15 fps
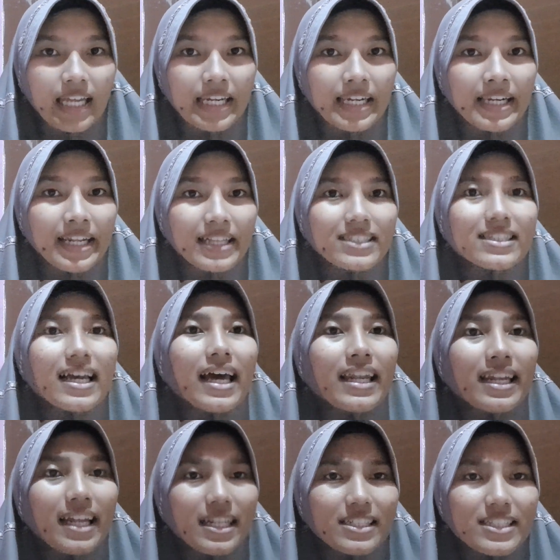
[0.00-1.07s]
Needs
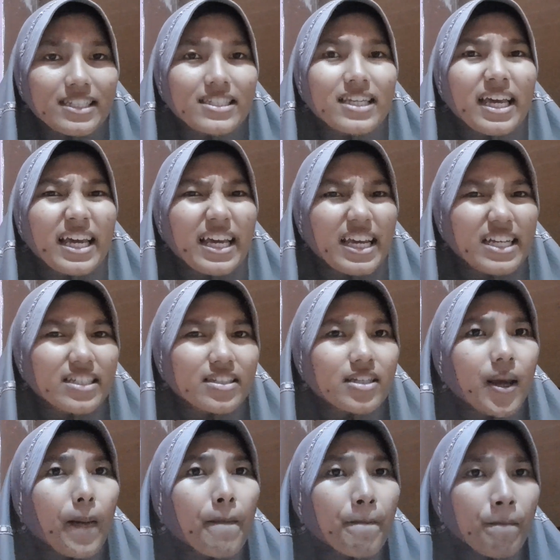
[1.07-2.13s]
analysis is
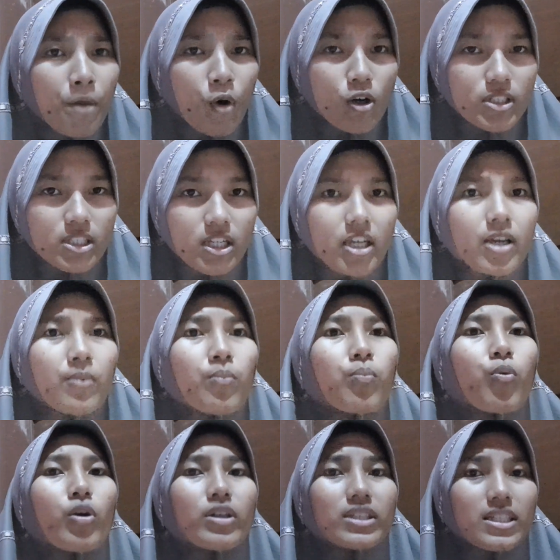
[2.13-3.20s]
the most
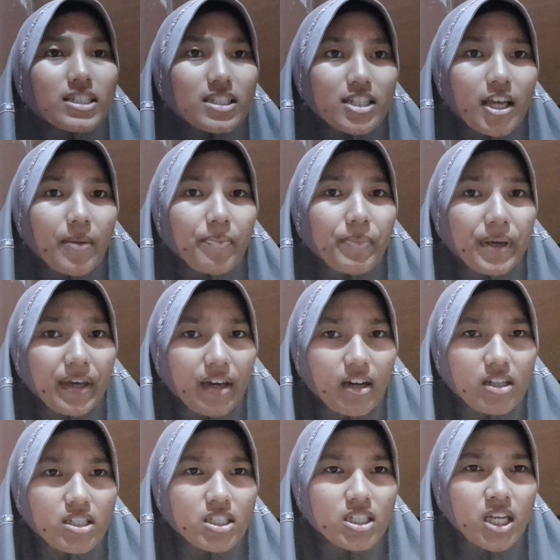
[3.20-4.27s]
important step
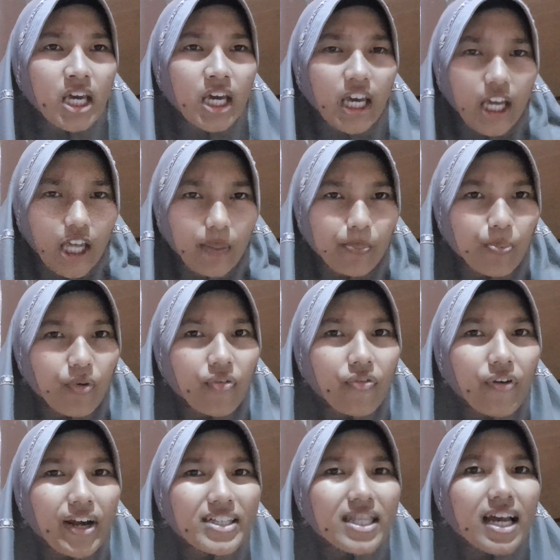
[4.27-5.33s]
because it
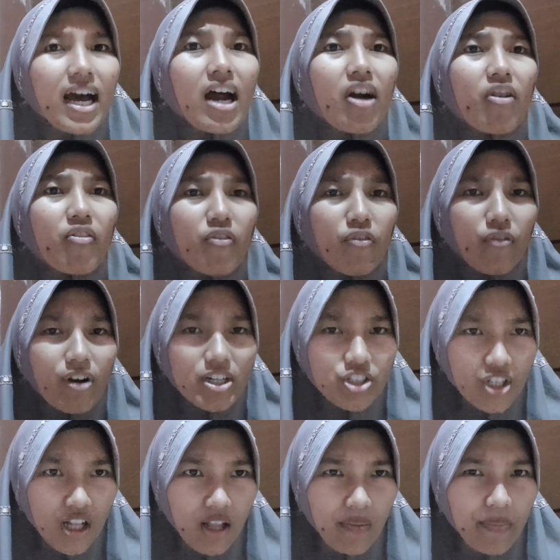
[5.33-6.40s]
provides a
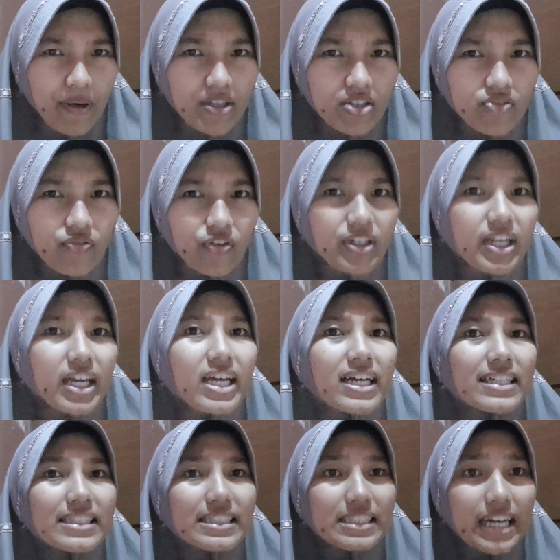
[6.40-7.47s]
rational basis for the
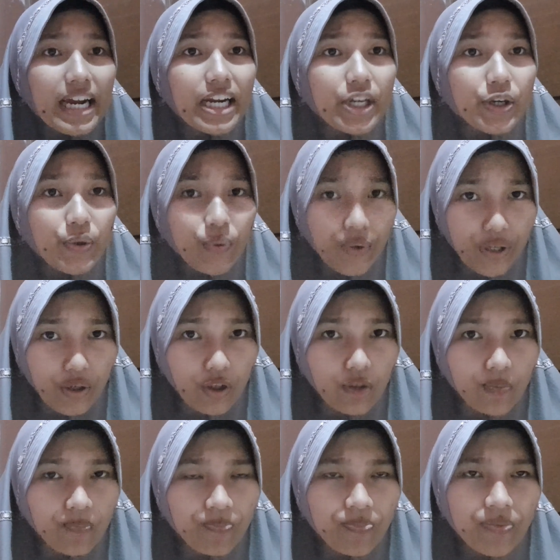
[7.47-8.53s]
entire
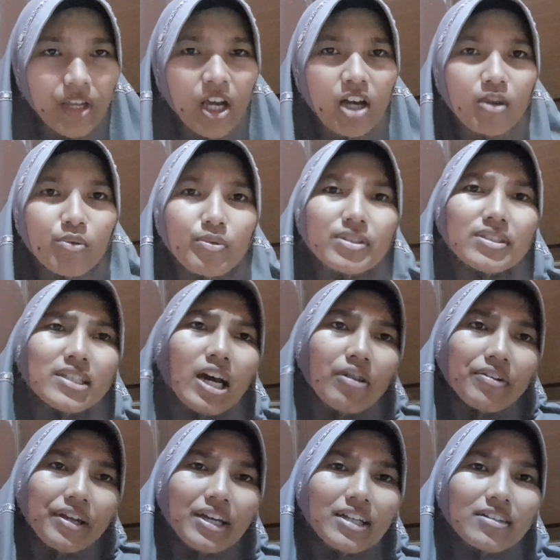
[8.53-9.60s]
curriculum. Without
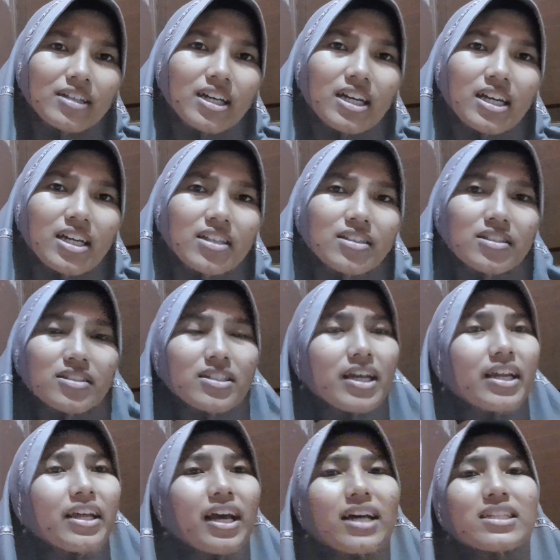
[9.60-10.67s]
it,
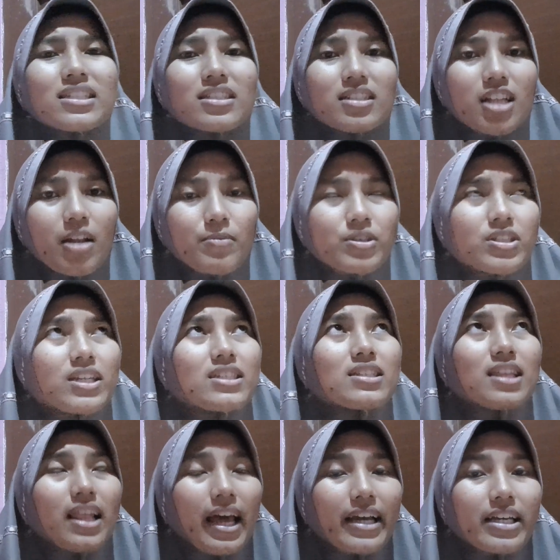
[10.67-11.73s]
designing a syllabus is
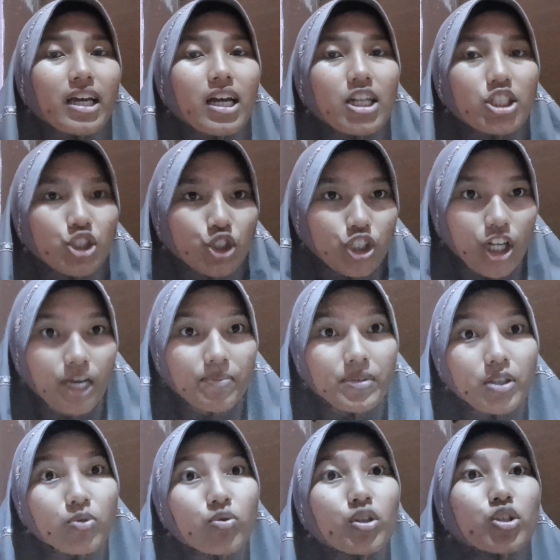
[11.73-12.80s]
like jumping
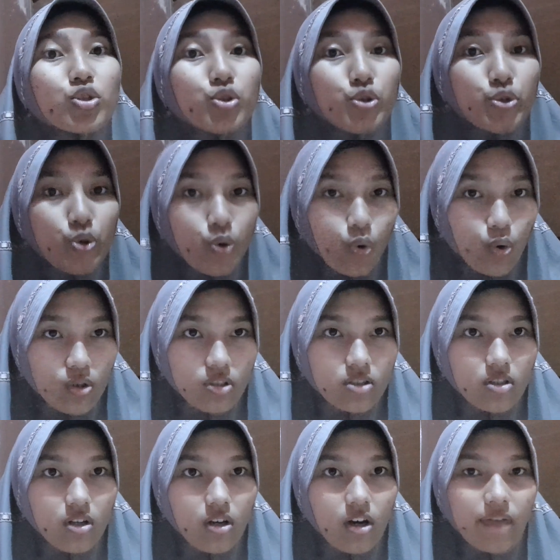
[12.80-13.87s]
into the chorus
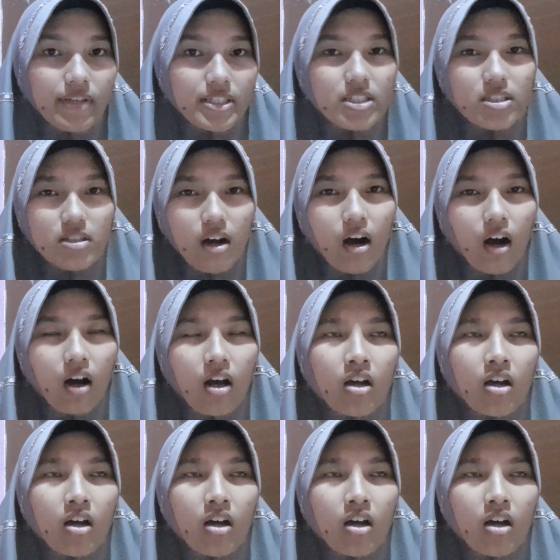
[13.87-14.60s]
of a song